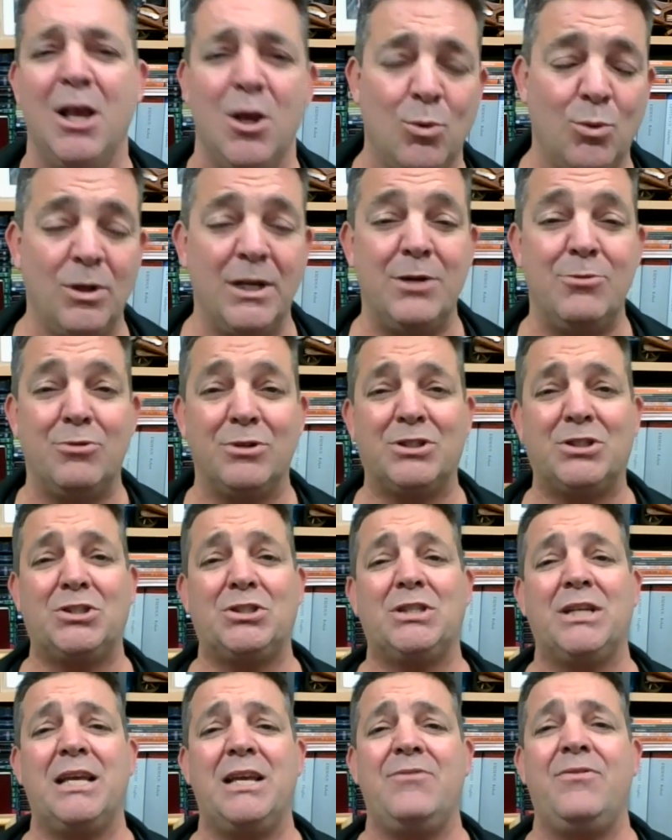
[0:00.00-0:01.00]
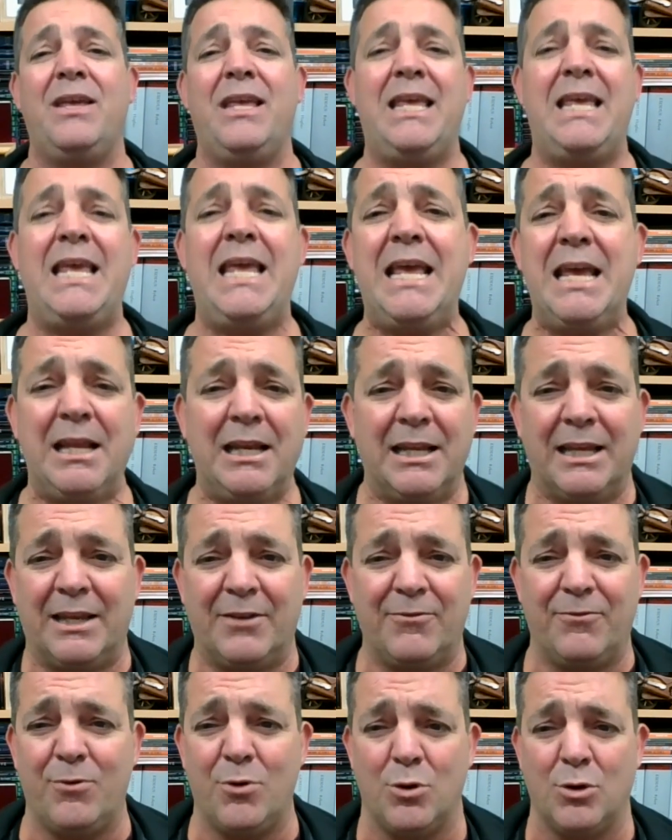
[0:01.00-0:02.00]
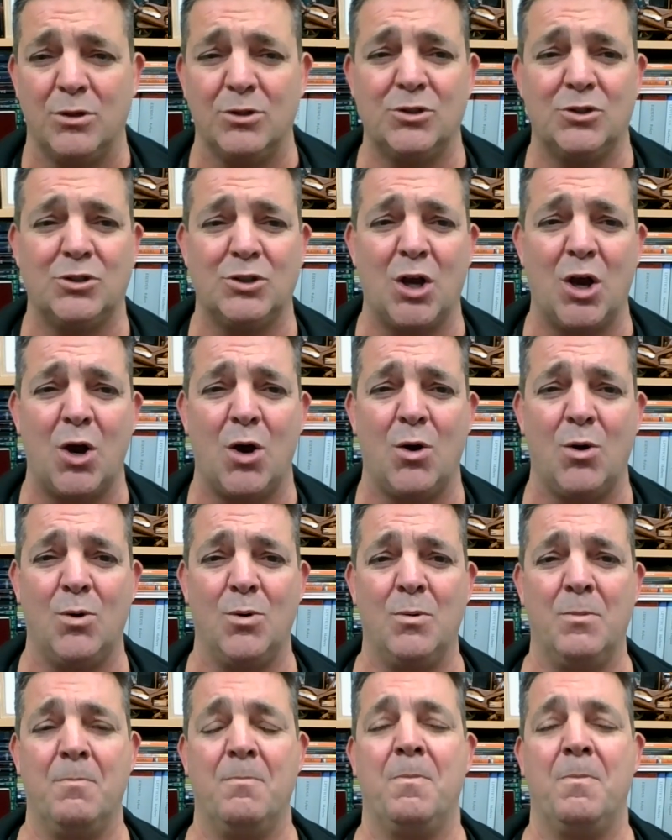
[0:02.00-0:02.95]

Will he receive healing for his soul?